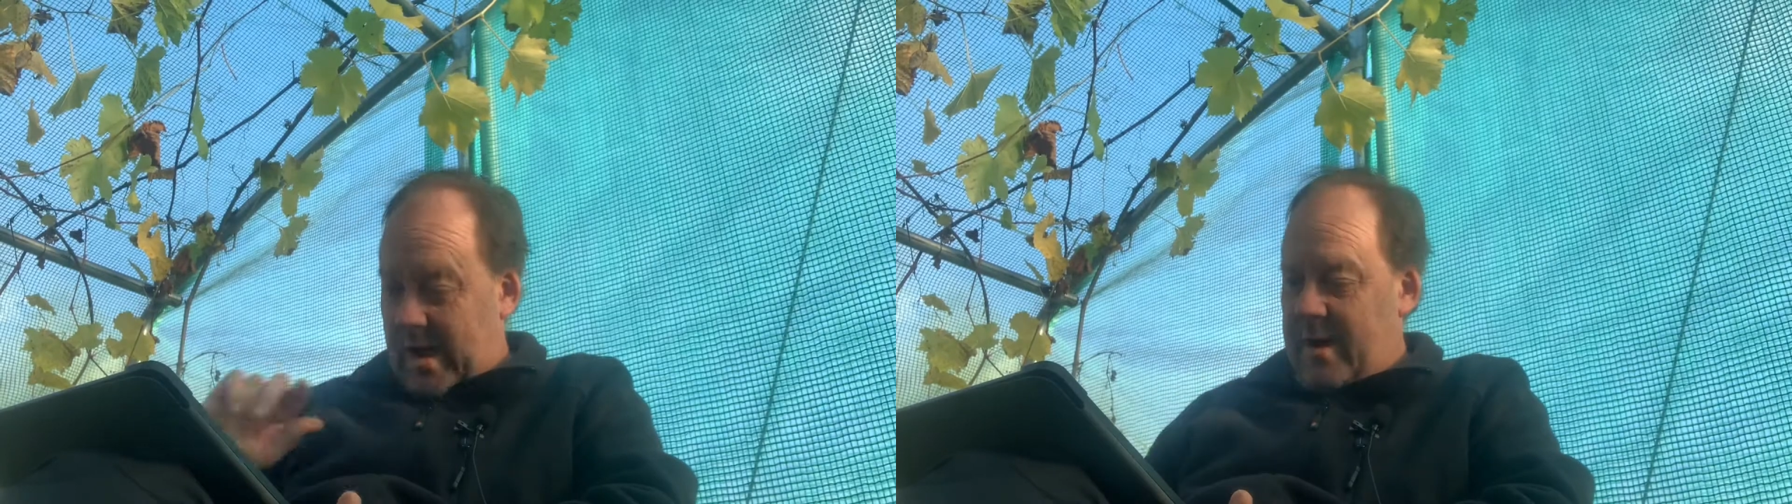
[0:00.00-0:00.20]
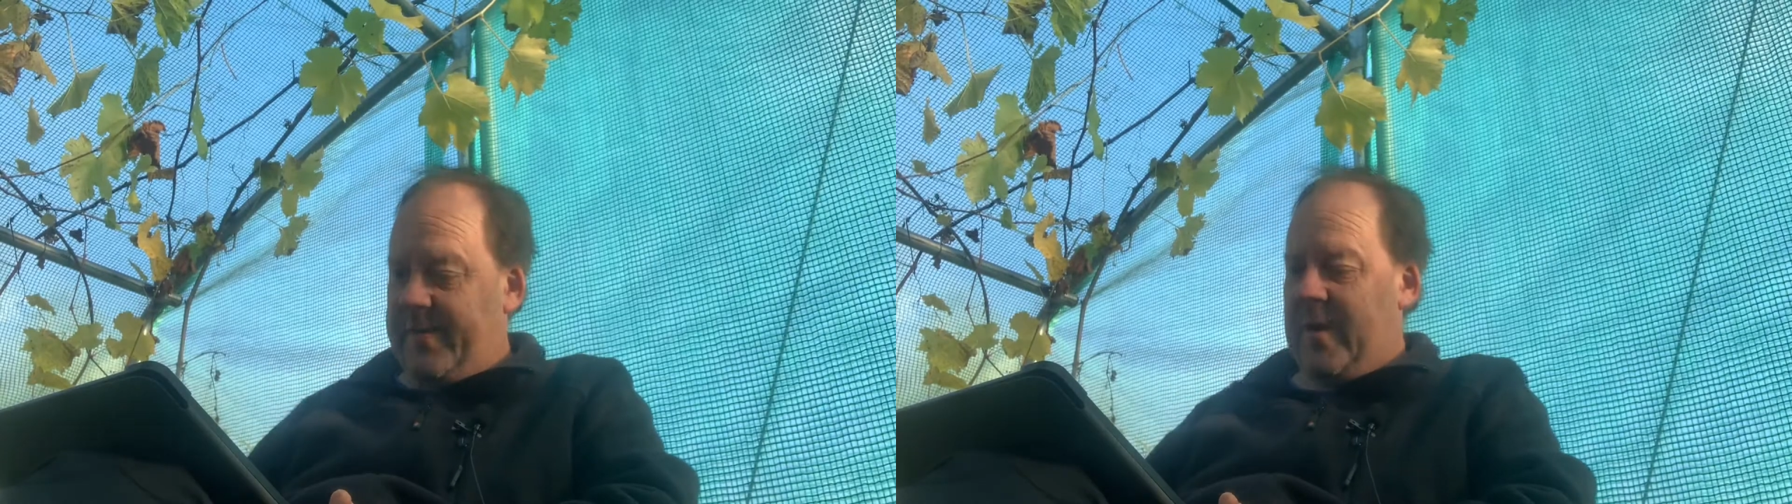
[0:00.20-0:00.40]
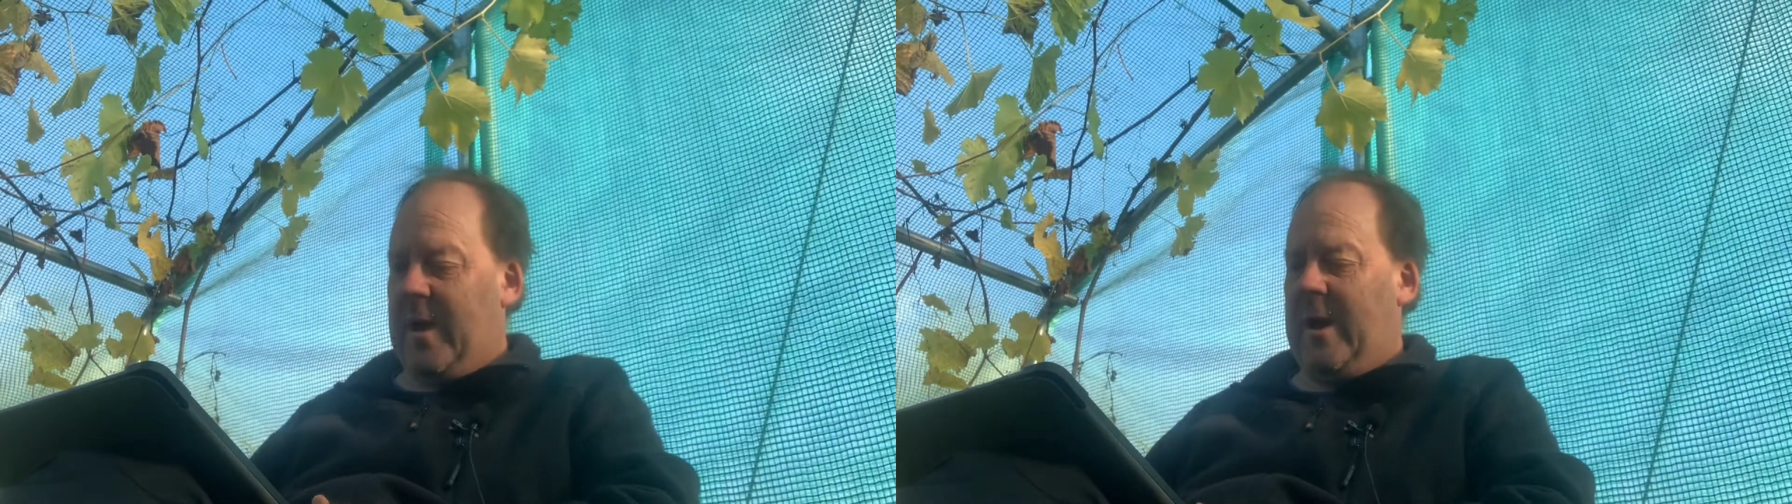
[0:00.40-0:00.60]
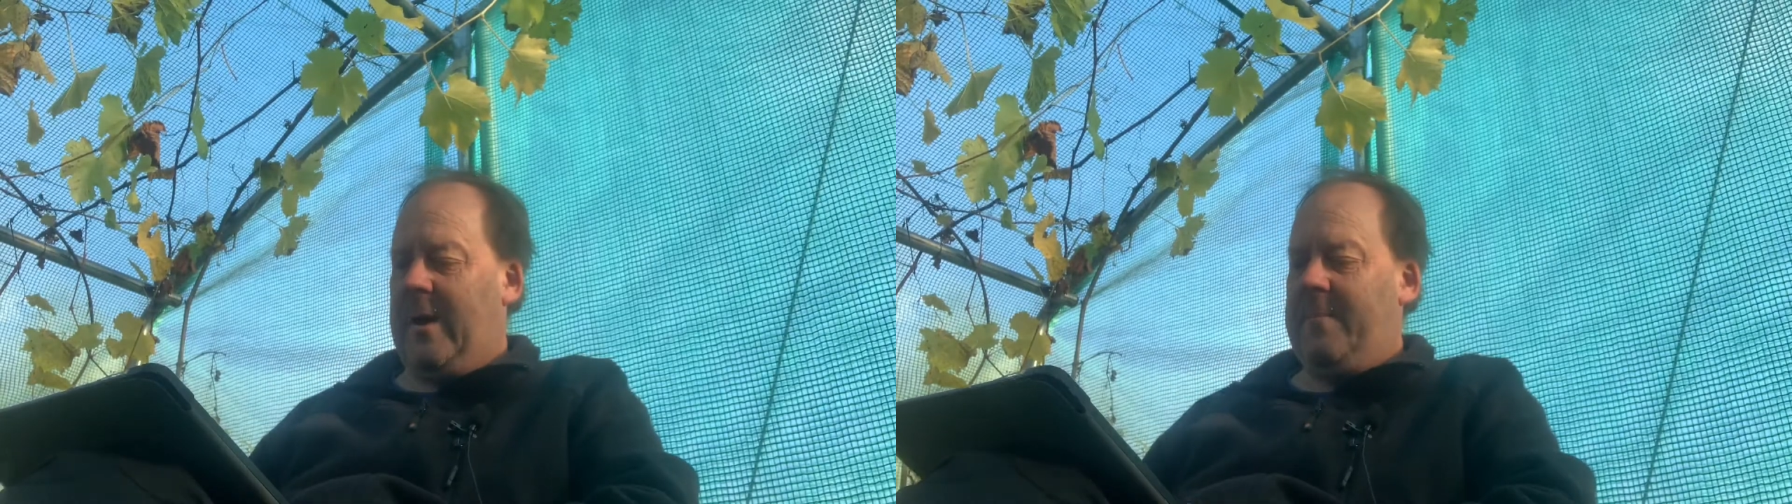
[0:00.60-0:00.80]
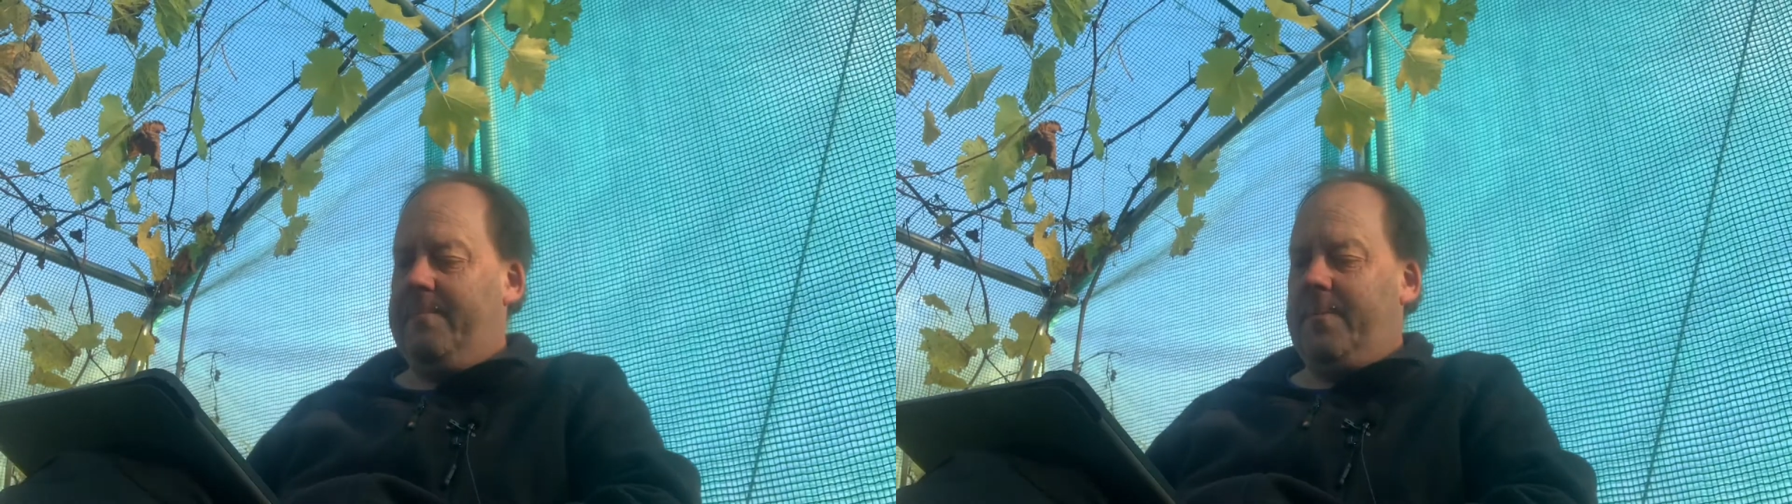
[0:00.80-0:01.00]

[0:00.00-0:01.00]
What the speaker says: over the year,